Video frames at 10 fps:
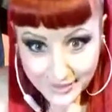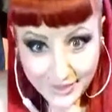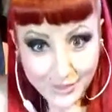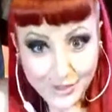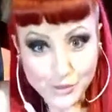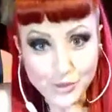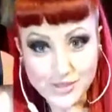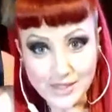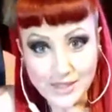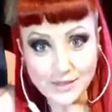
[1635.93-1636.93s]
They didn't enjoy
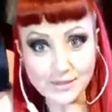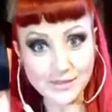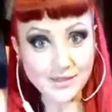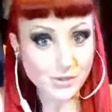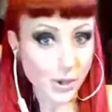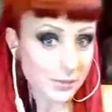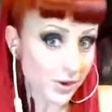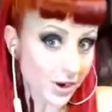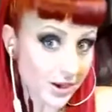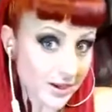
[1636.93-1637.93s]
seeing these type
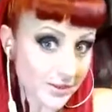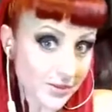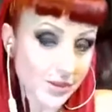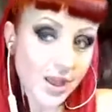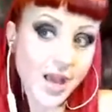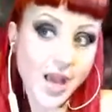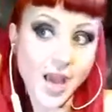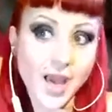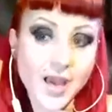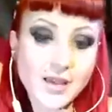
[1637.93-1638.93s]
of clients,
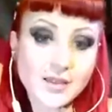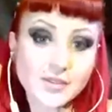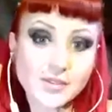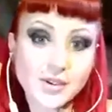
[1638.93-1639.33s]
and